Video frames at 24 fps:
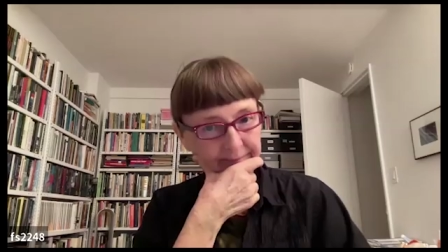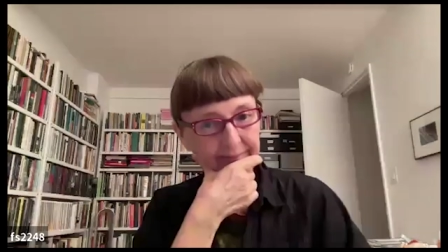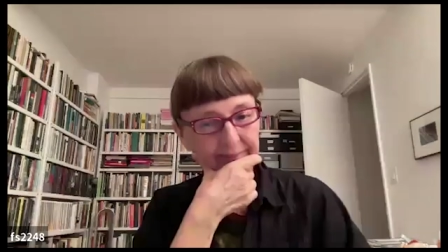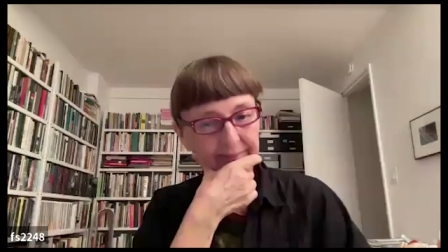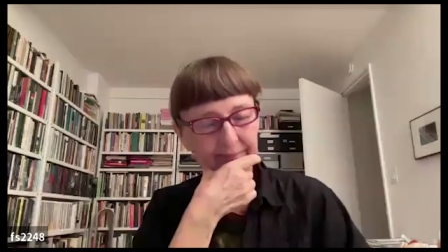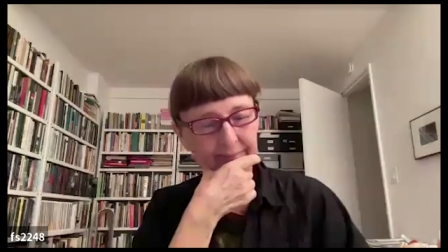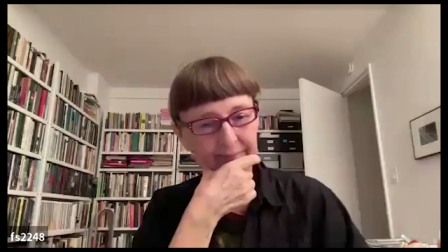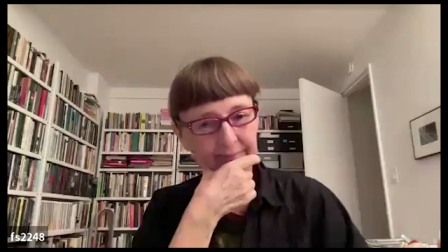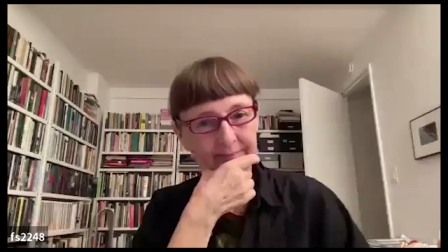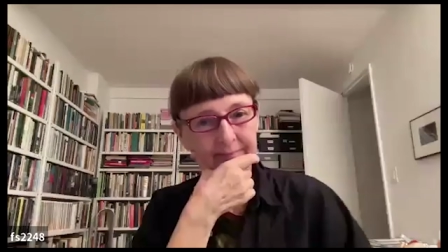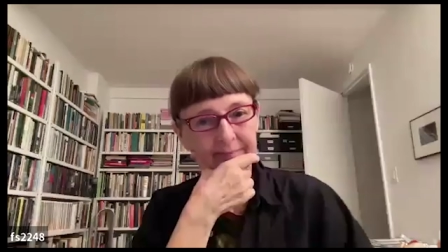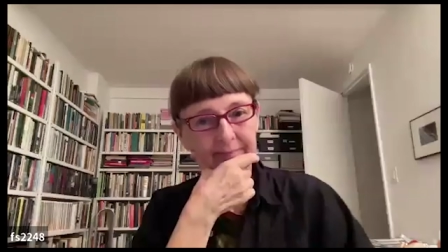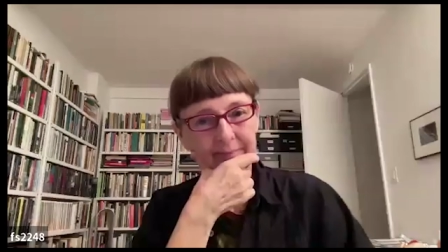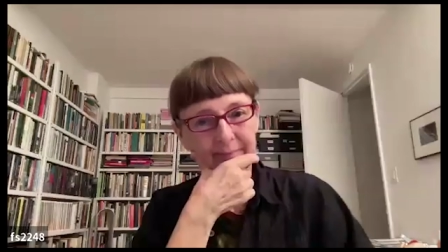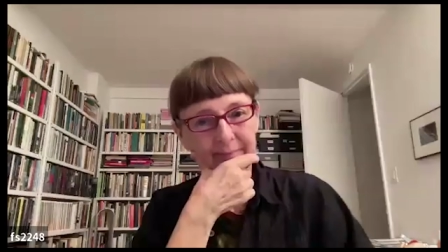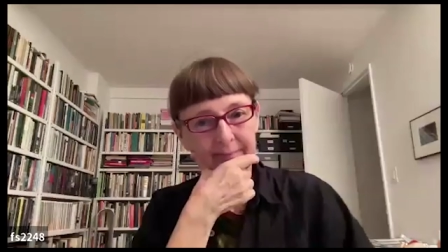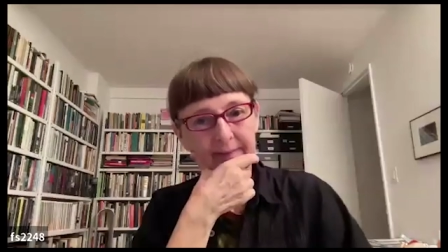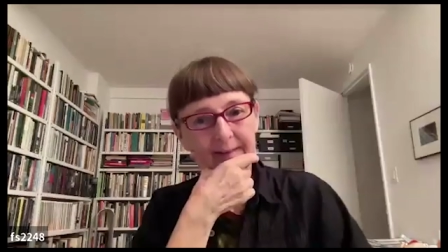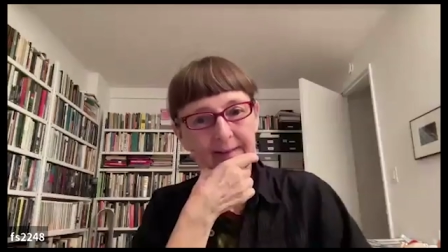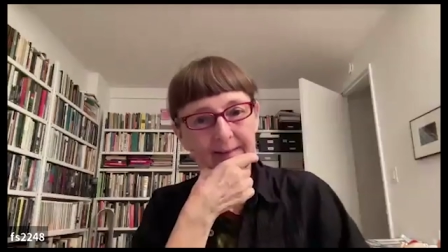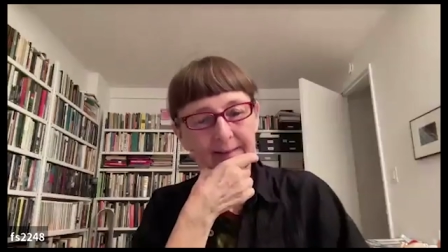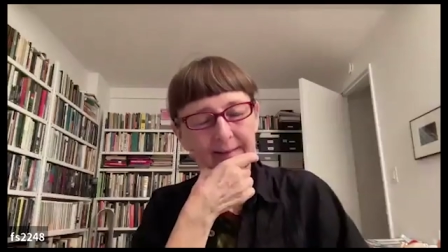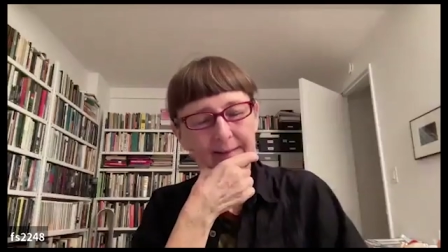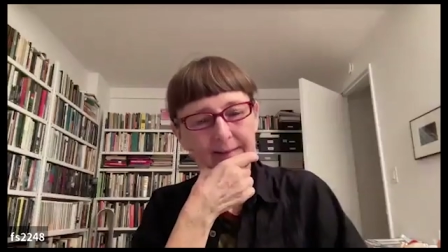smart
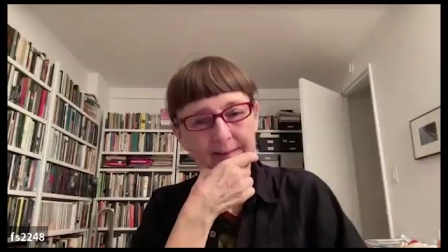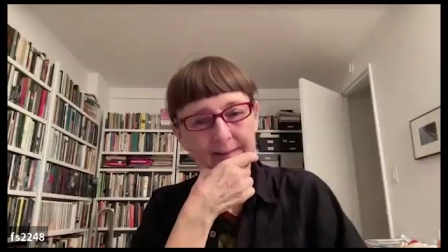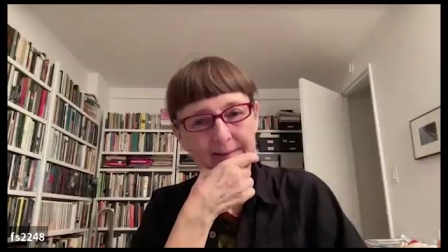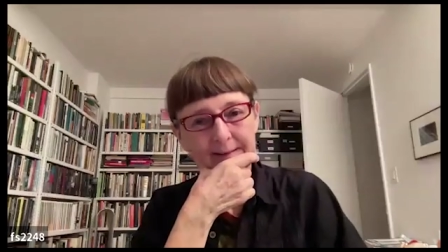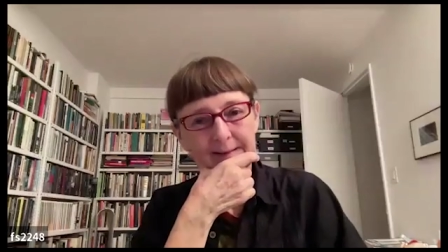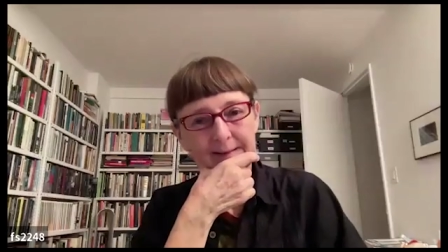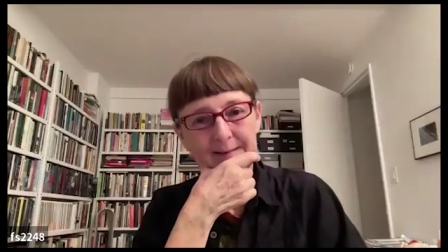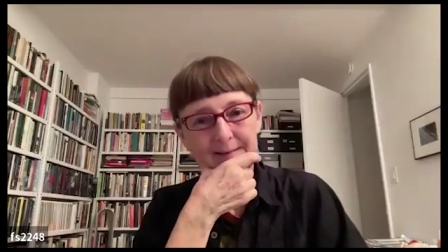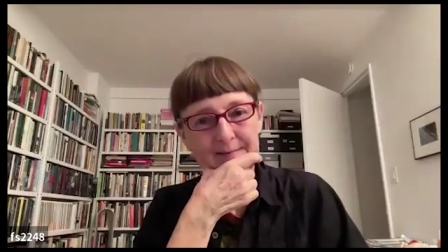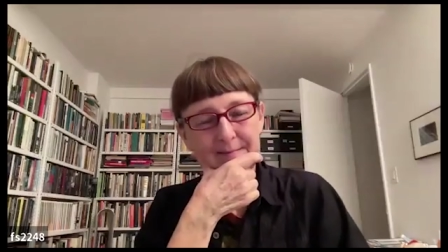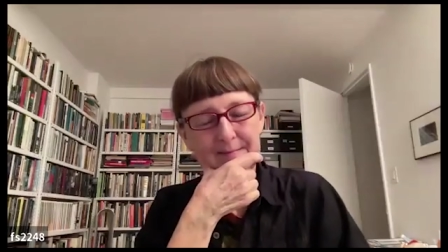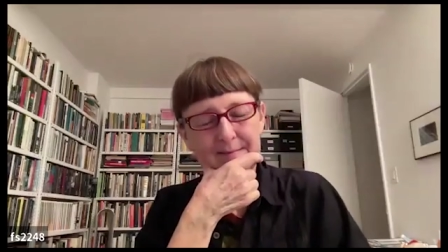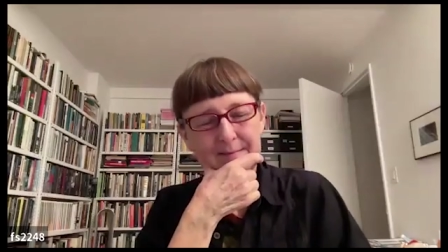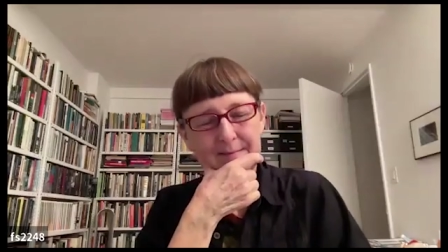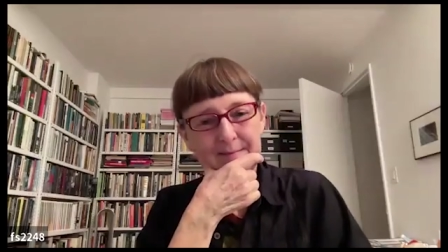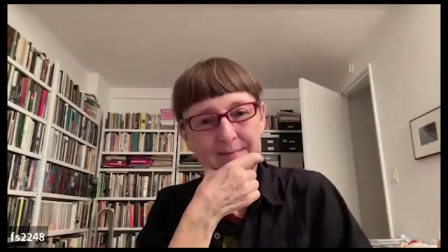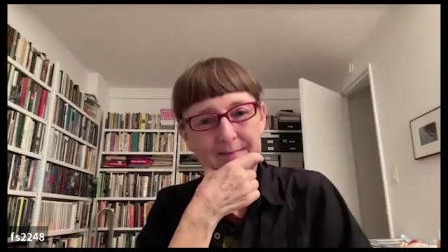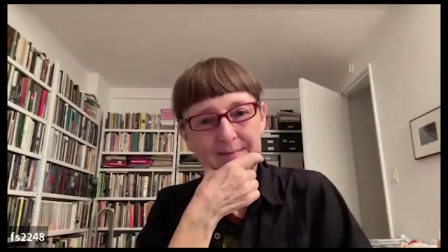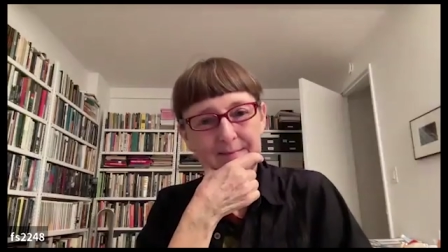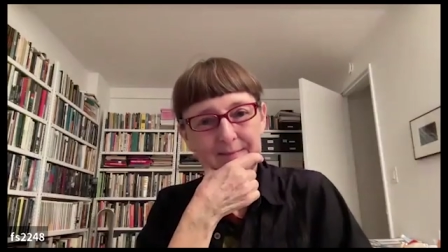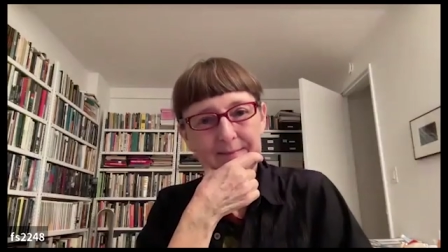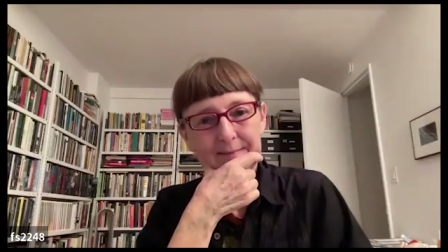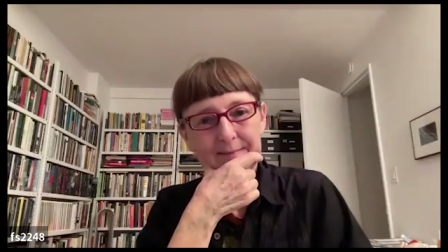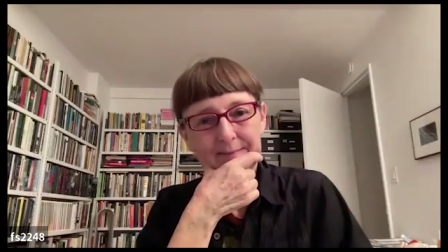proposition like that,
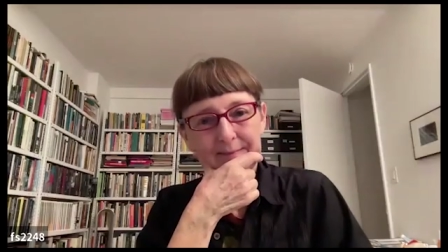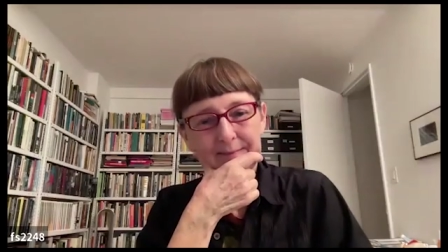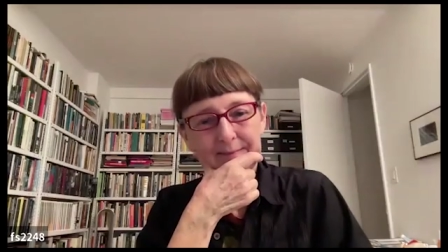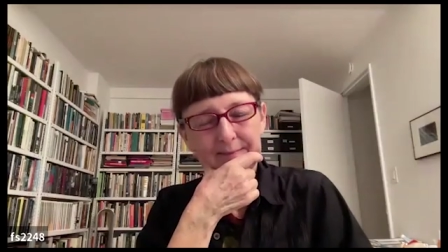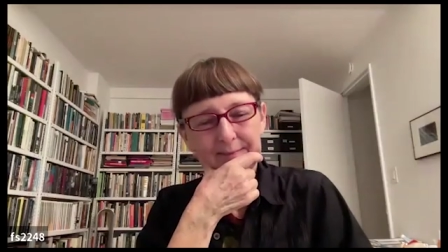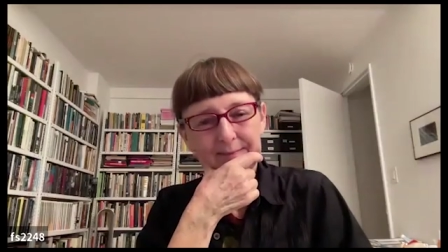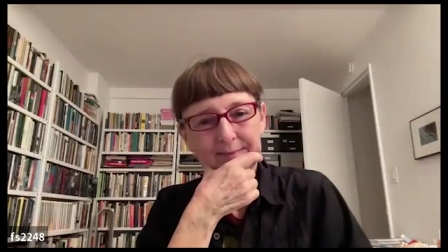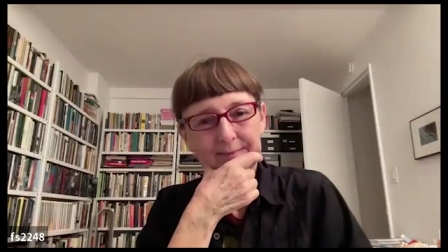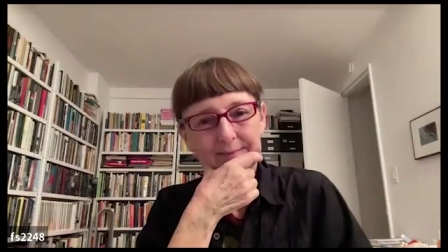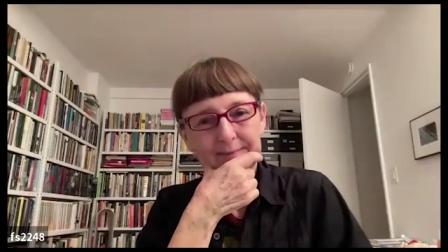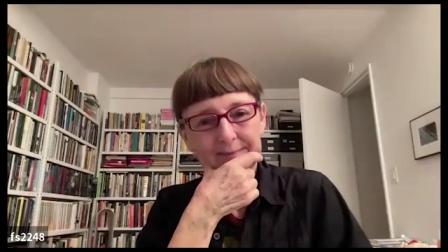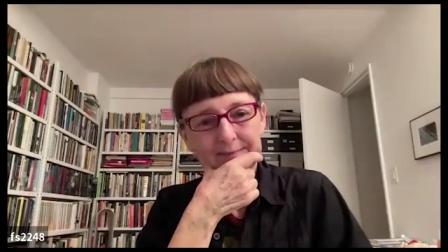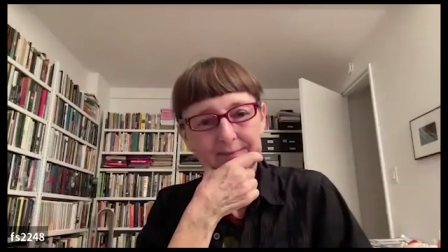the school